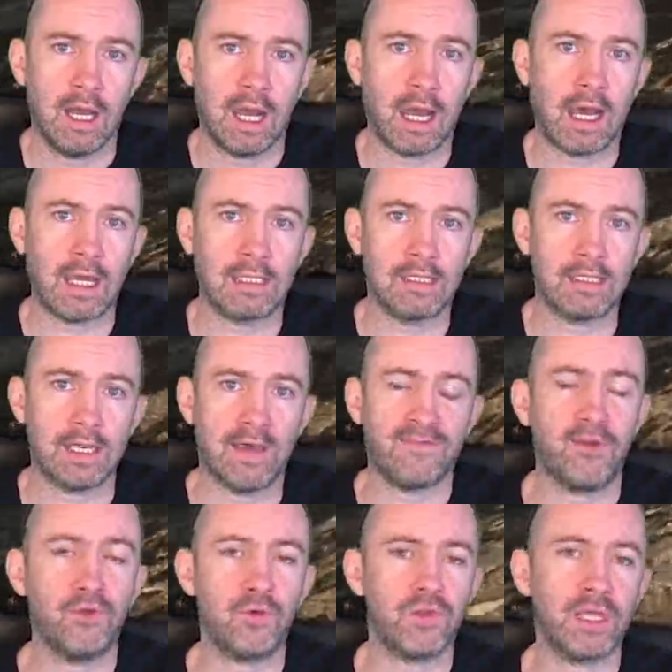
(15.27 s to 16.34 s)
And
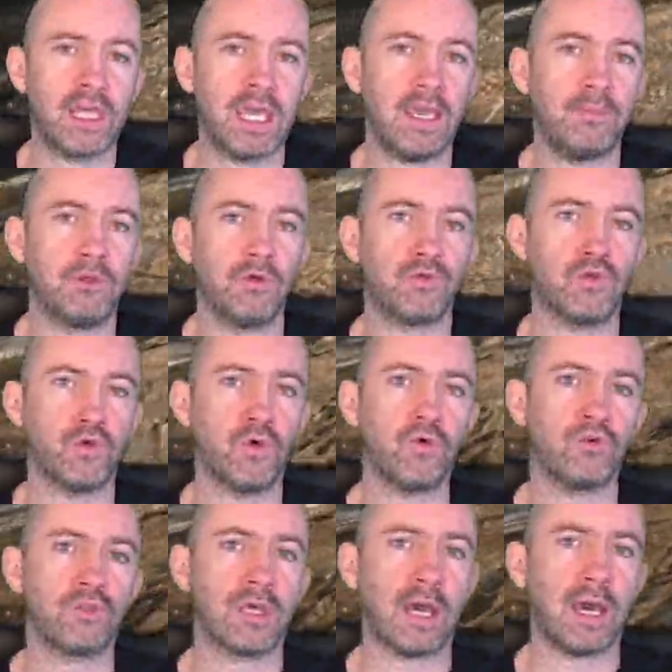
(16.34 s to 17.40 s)
if you know the game, you'll
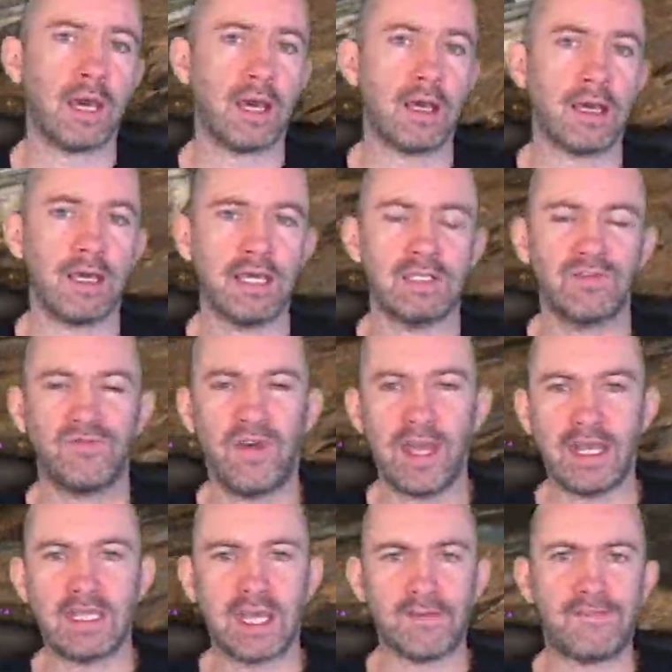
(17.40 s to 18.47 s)
know that it's
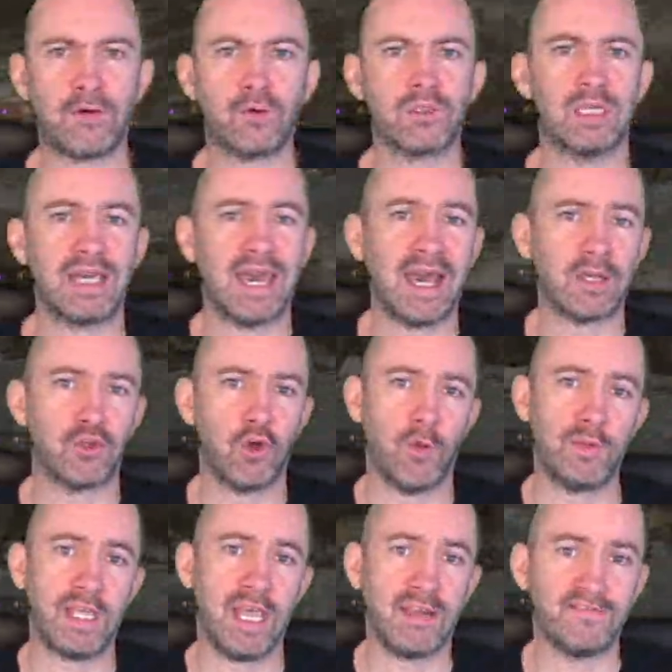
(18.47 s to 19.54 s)
very difficult to get a
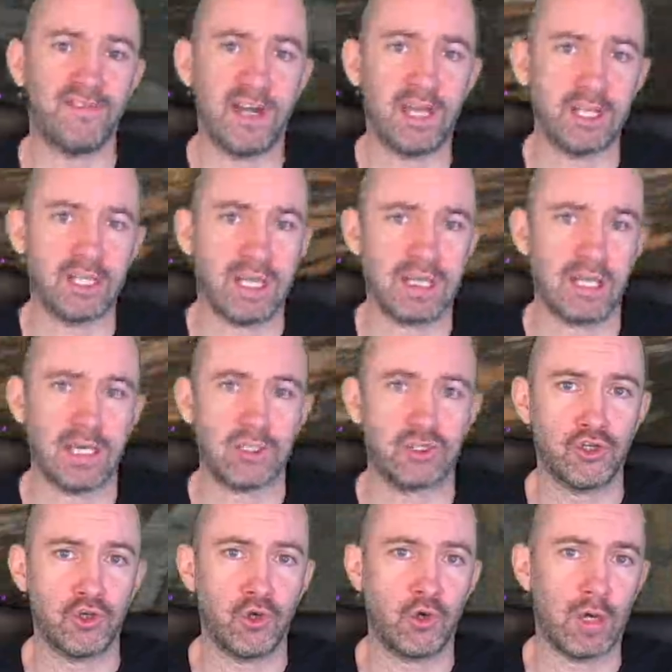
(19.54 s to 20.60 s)
top 10 finish
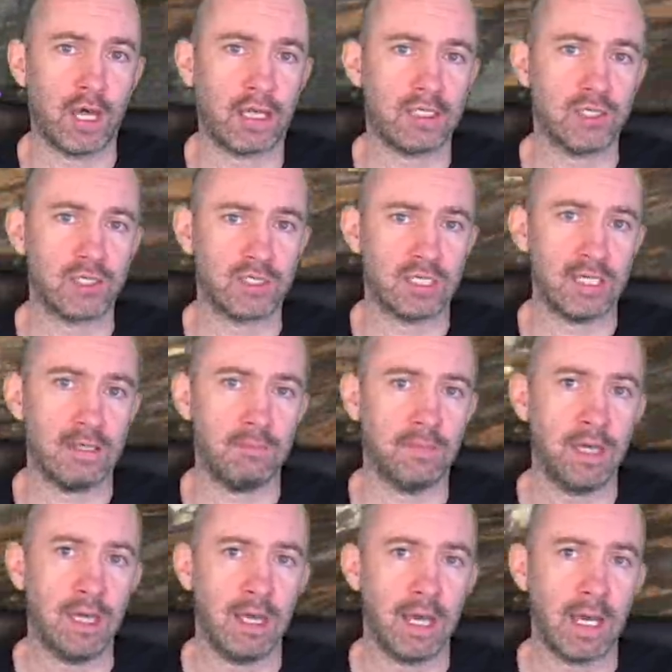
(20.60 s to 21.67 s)
unless you and your
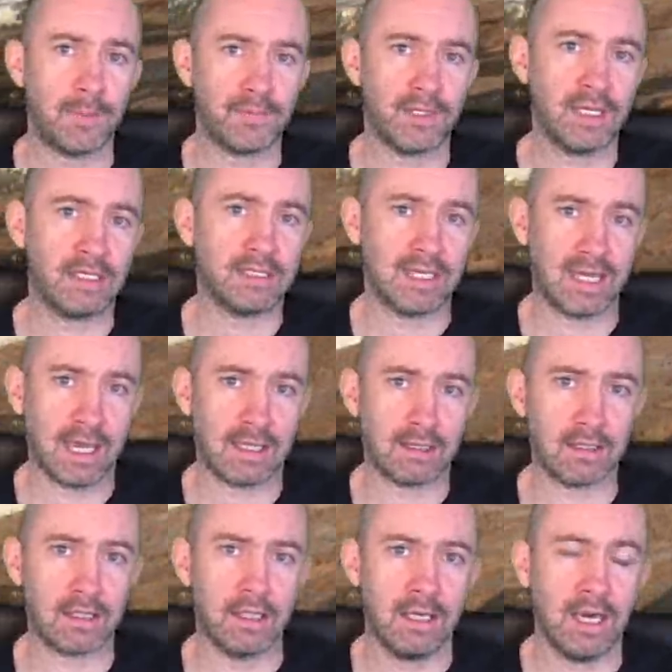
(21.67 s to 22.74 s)
team are playing
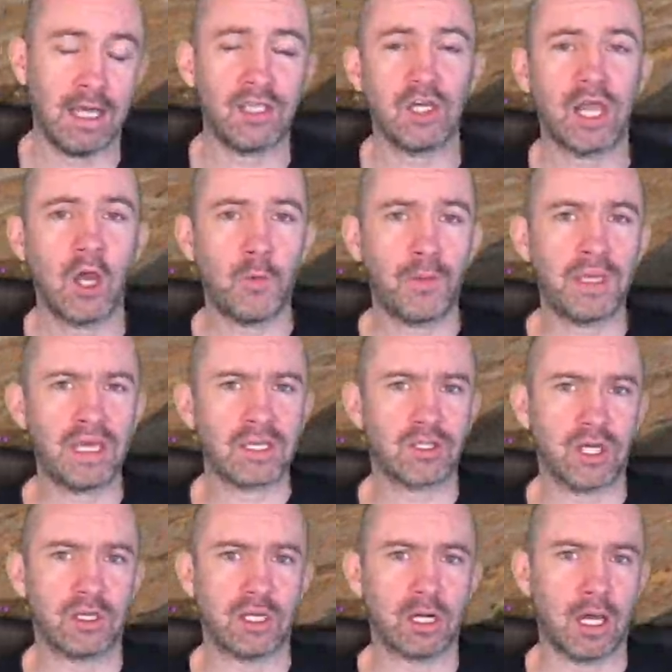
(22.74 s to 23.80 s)
together and you're helping
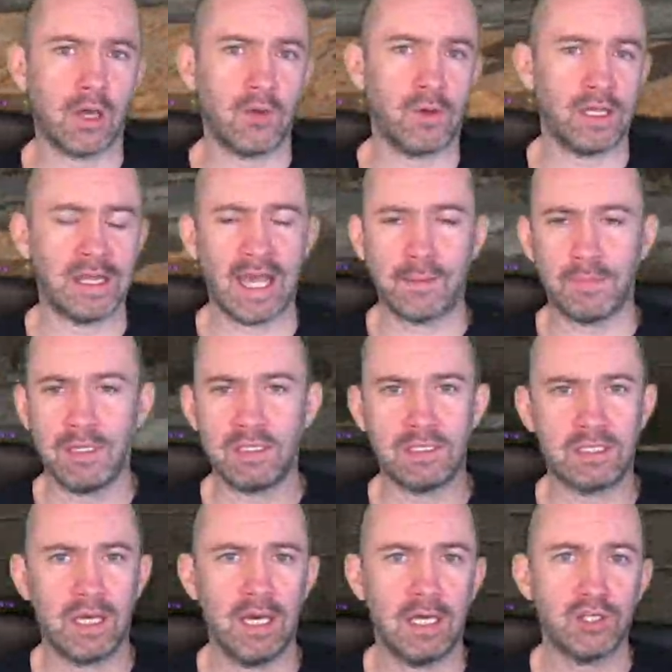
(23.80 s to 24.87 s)
each other out. And that
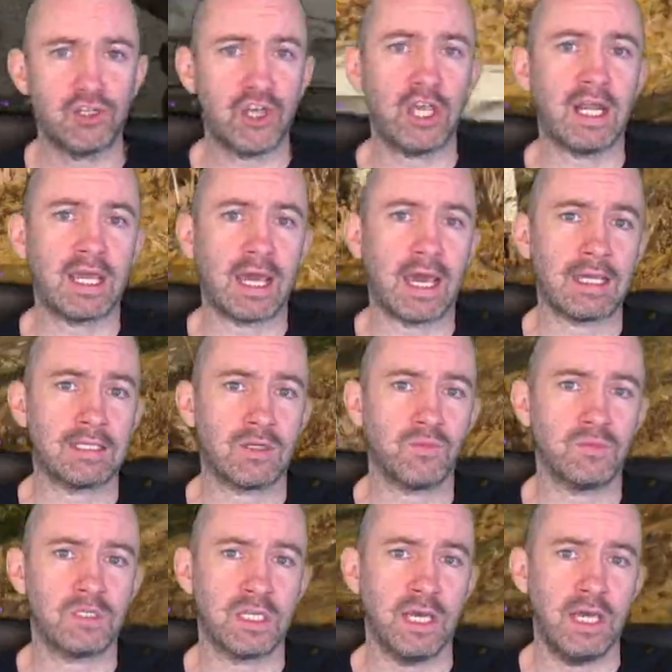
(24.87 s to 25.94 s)
means sharing
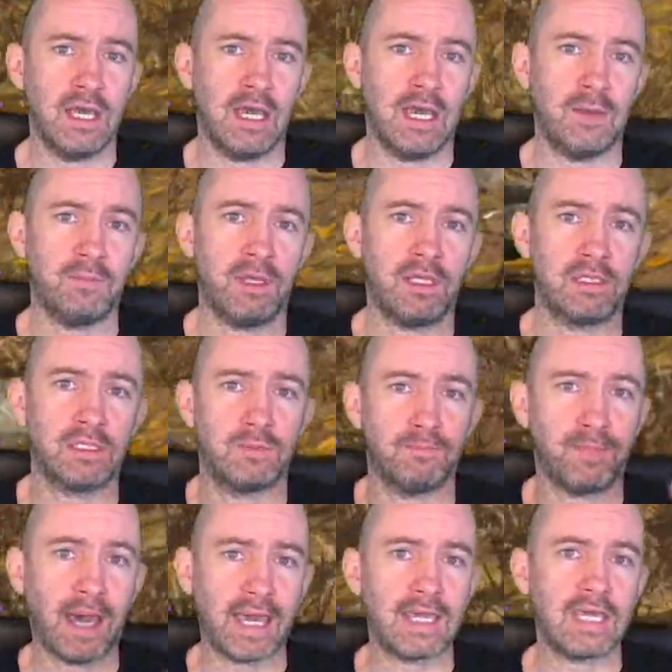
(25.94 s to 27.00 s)
items, it means
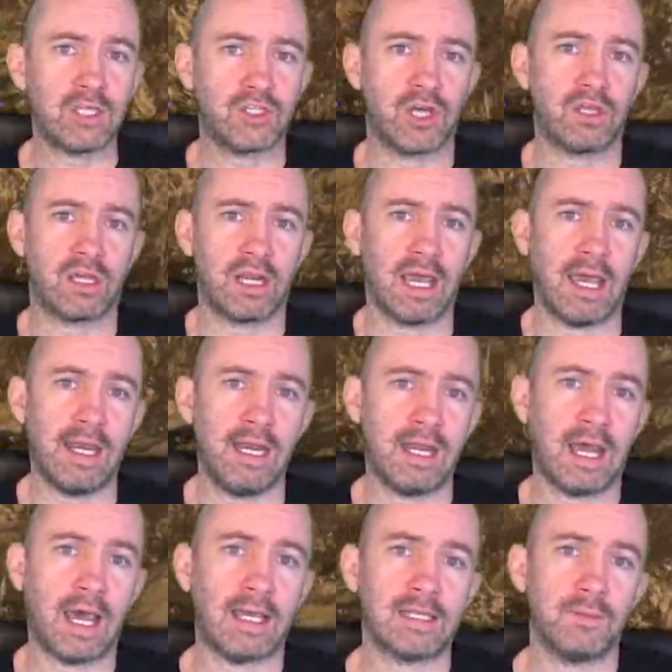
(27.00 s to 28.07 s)
buying each other in,
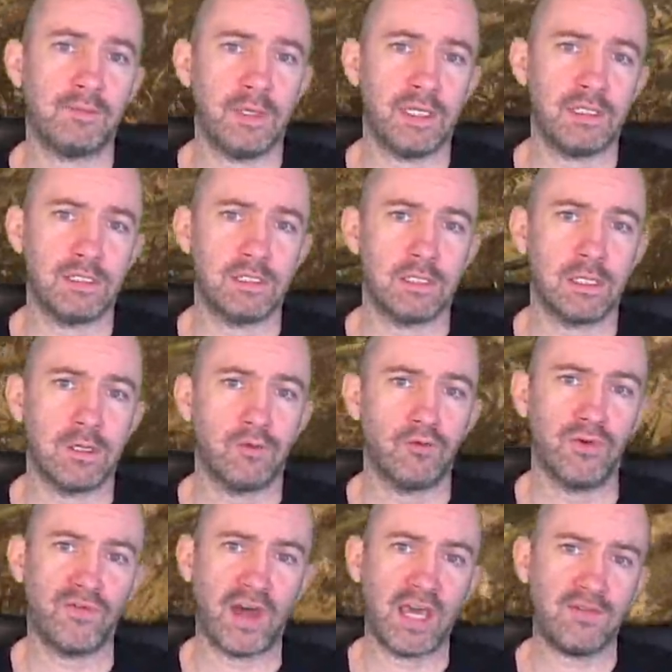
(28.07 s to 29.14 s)
and it means
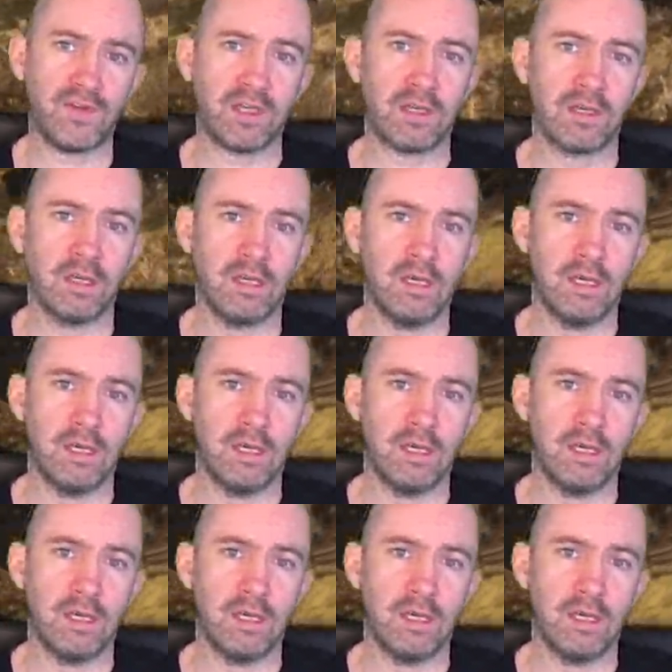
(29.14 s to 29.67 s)
reviving.